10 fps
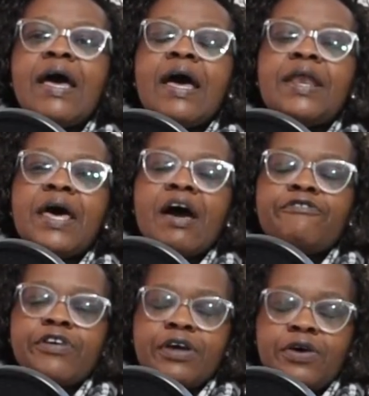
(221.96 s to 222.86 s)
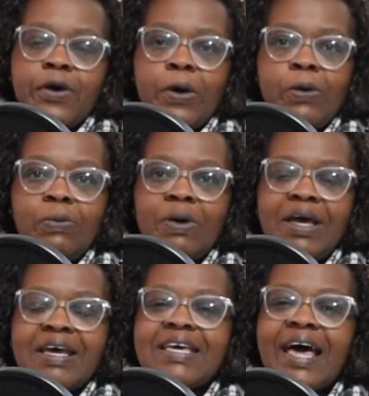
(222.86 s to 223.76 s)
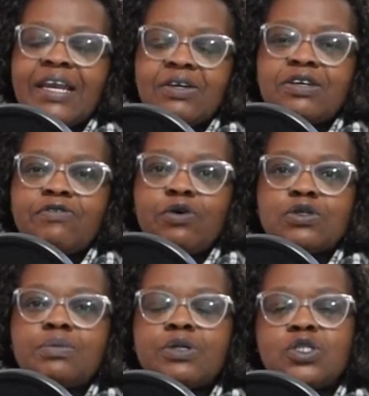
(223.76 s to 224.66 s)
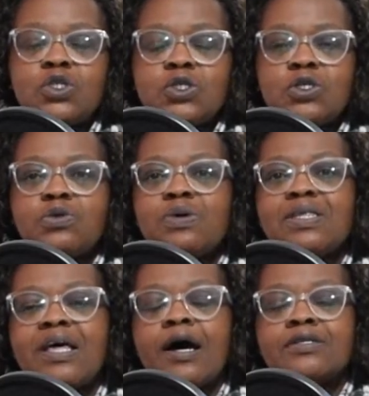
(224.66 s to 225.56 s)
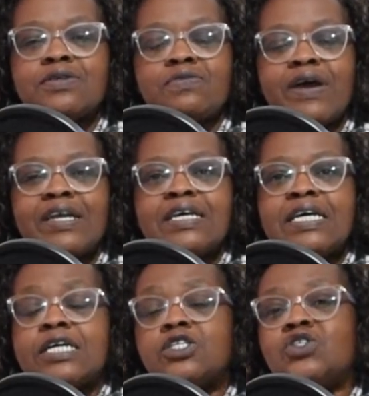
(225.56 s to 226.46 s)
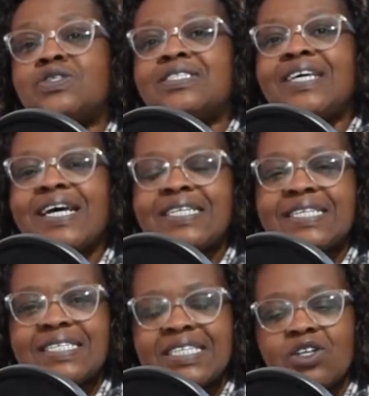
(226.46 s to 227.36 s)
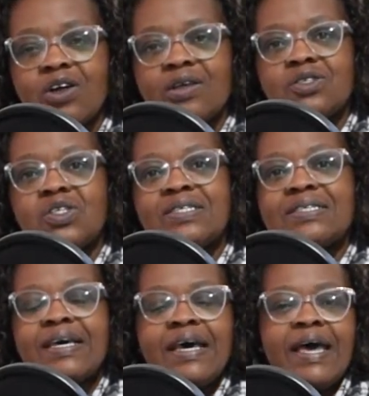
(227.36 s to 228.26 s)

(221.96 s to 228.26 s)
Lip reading: an African home cannot afford to put 2,000 to 3,000 rand into data technologies